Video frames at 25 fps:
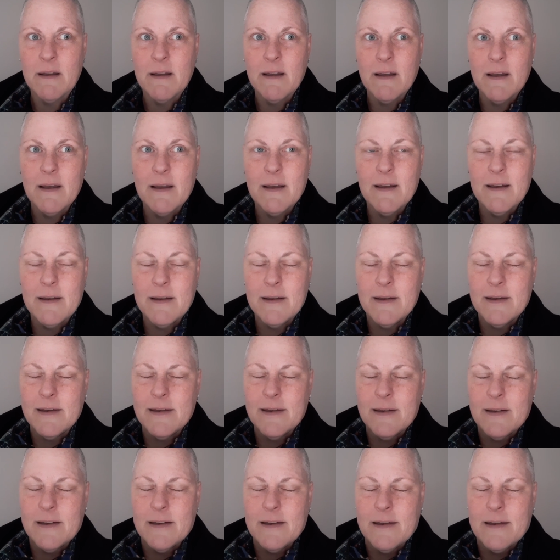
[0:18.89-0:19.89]

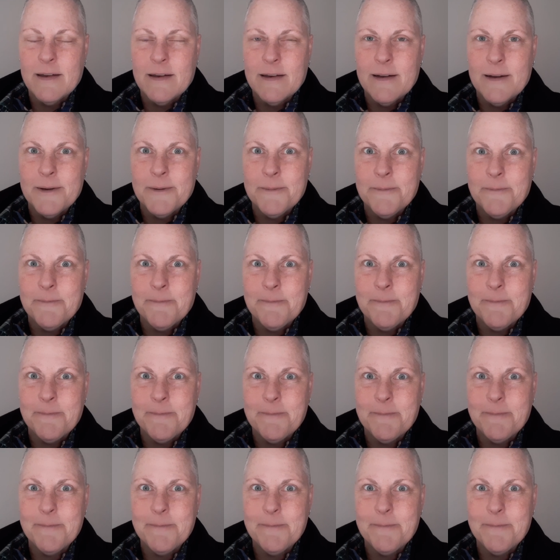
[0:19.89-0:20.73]
Nobody speaks.